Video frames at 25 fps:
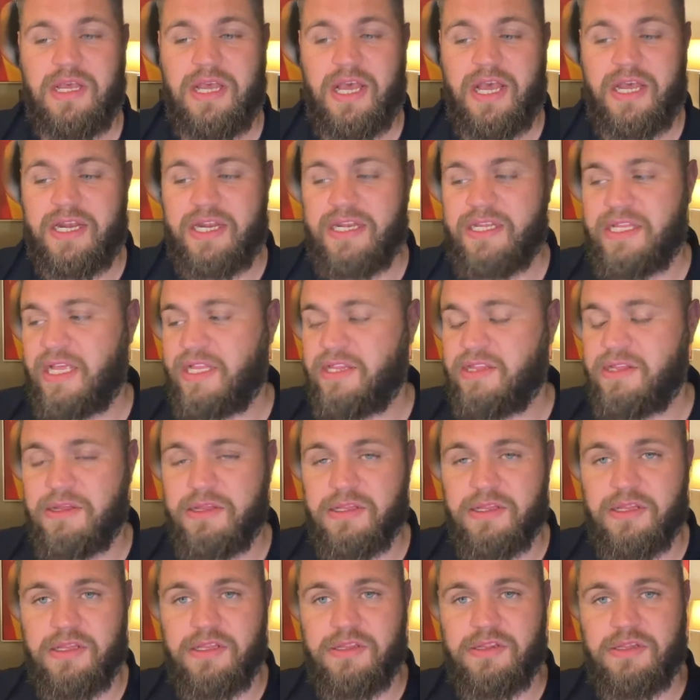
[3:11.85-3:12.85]
And in, in
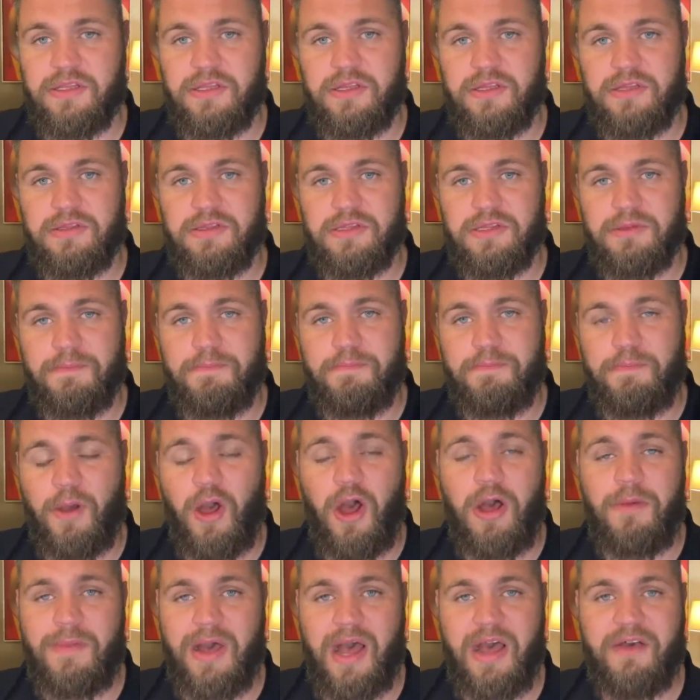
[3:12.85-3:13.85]
the, the, the
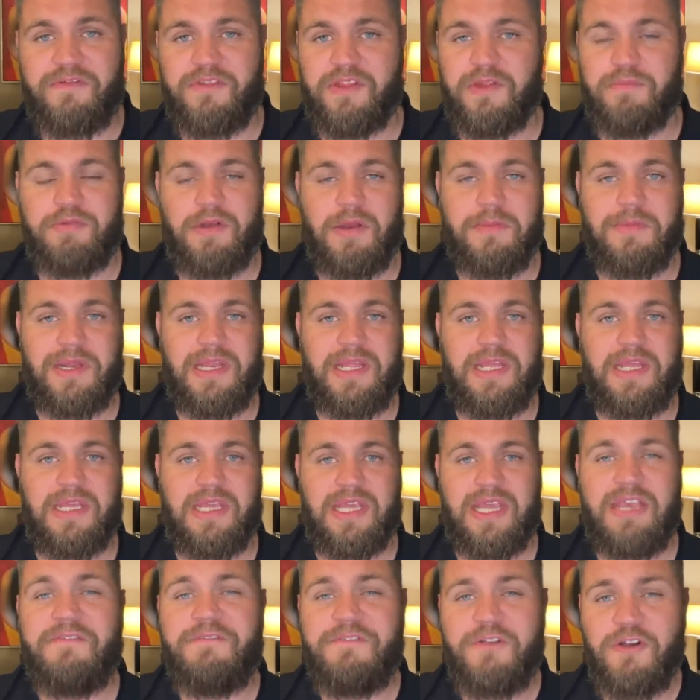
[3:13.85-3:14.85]
bottom half of the Premier League,
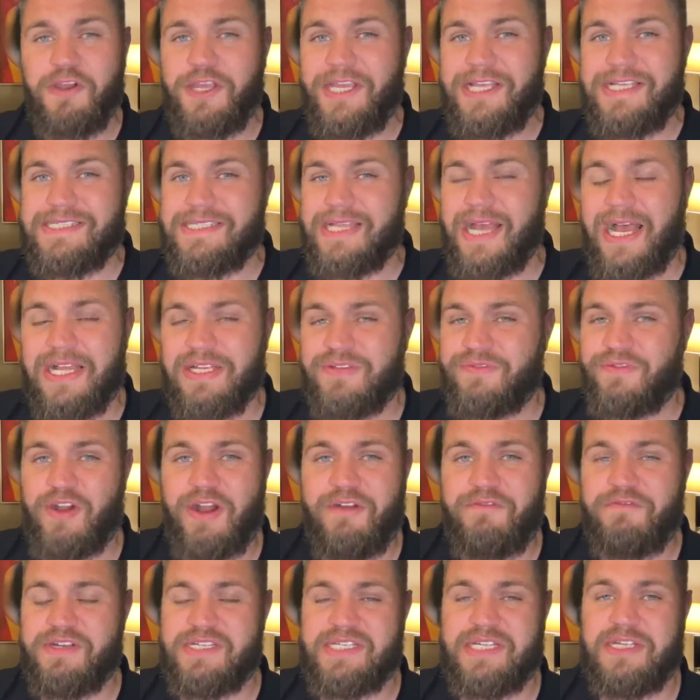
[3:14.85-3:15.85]
he fucking starts for
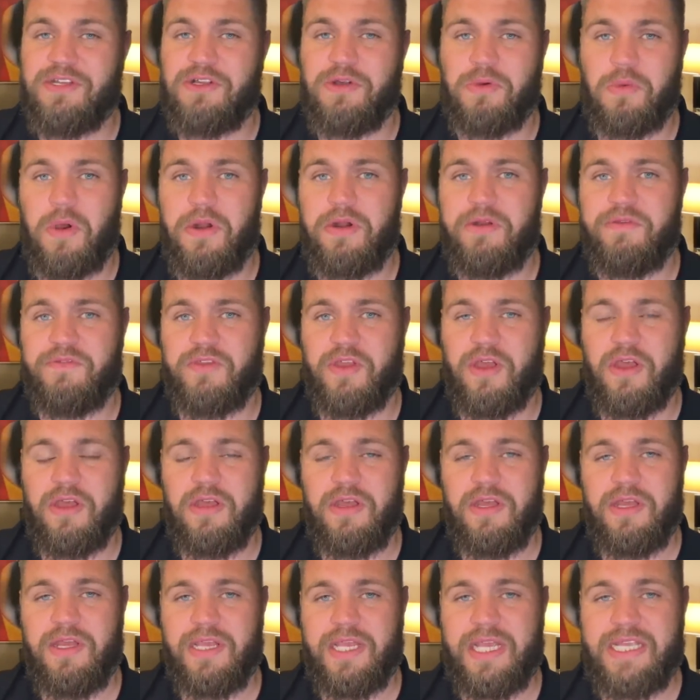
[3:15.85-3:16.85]
every single one of you.
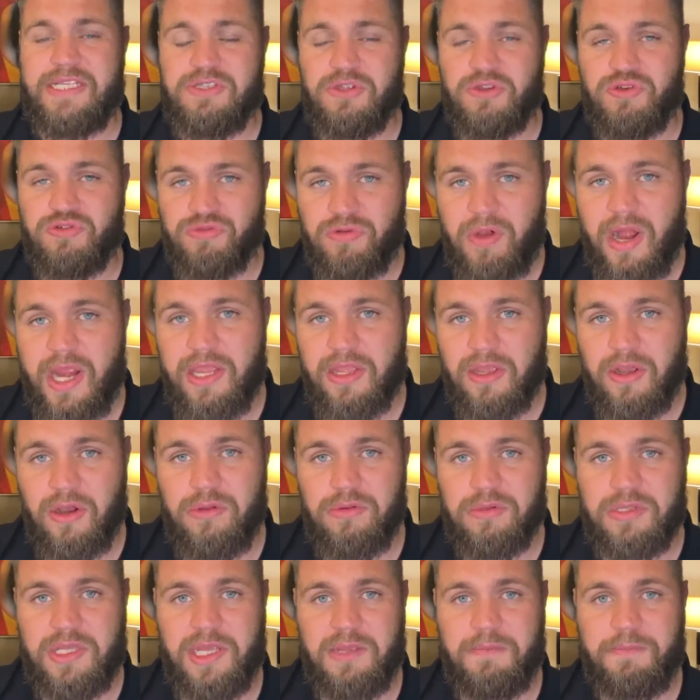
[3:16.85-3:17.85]
He's a great
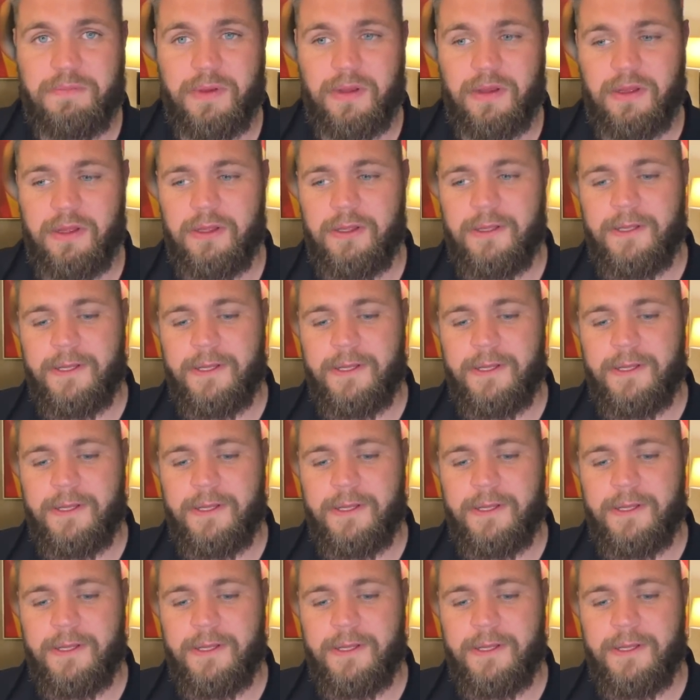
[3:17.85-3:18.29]
goalkeeper.